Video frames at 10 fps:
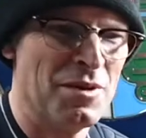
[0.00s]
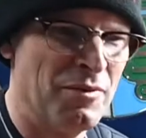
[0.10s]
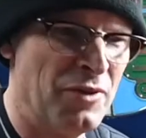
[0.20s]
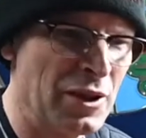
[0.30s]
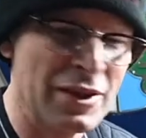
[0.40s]

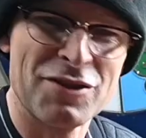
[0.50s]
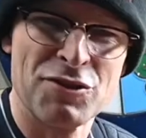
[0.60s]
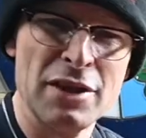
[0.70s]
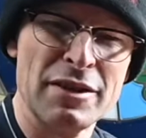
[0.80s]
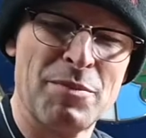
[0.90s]
Furious
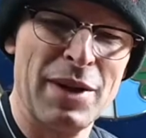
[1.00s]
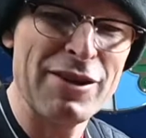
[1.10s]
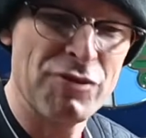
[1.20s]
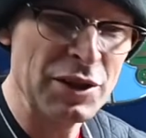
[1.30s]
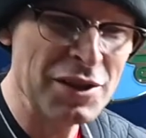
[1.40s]
Driving
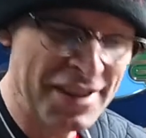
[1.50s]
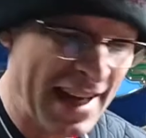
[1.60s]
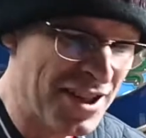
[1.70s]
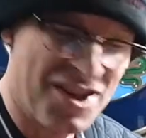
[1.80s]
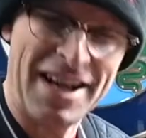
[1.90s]
Patreons
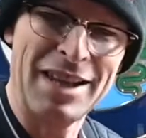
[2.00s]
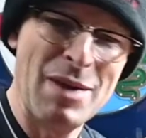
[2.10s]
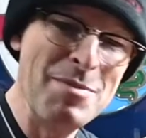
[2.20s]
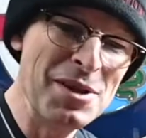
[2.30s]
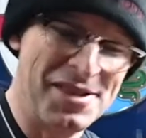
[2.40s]
and channel
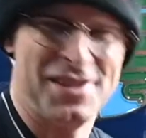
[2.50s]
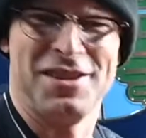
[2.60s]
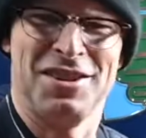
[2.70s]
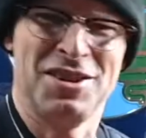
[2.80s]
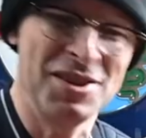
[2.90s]
members. It's
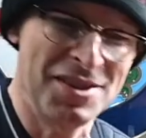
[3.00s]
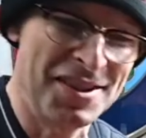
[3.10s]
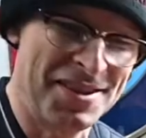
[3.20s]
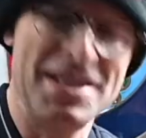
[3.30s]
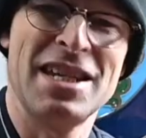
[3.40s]
good to
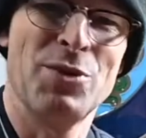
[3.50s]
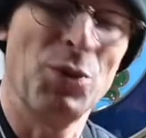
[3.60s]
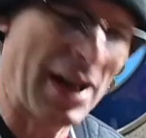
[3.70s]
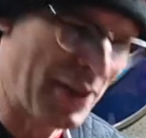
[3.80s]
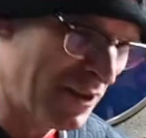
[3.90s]
see you
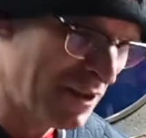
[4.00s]
all out there